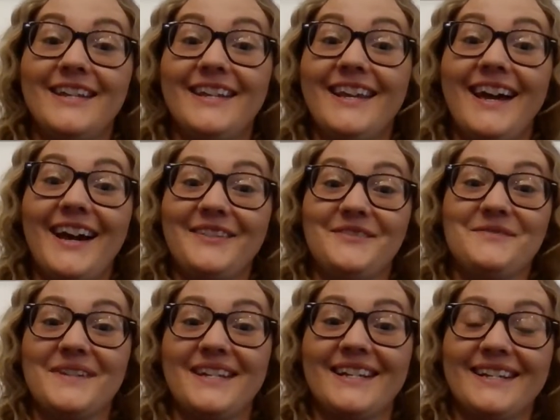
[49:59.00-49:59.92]
Yeah, no
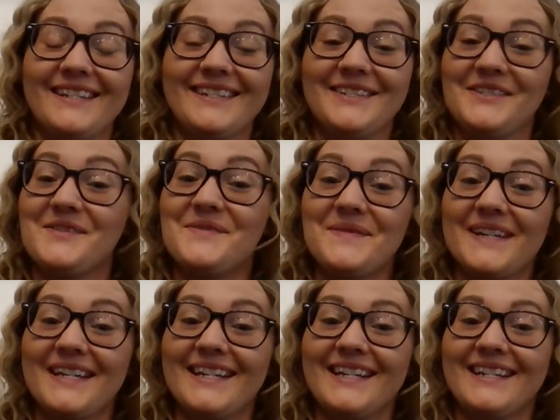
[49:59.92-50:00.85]
kidding. No
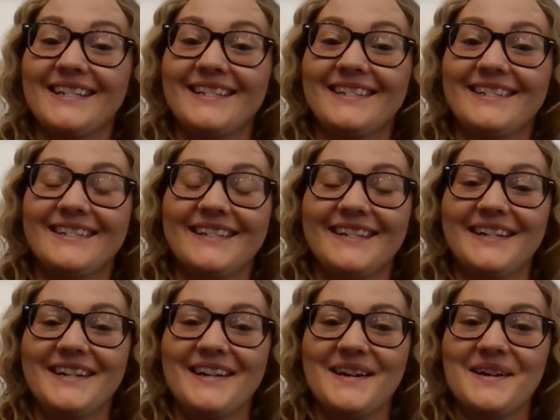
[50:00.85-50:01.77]
kidding.
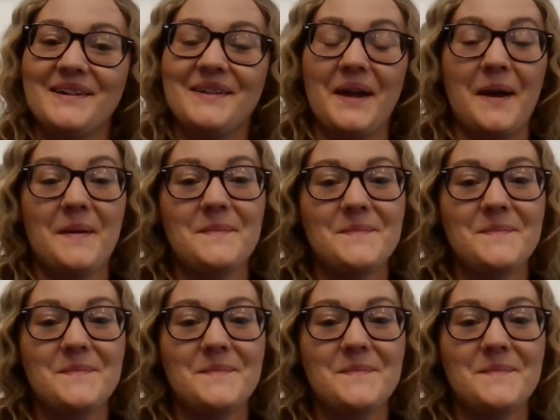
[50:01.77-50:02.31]
Yeah.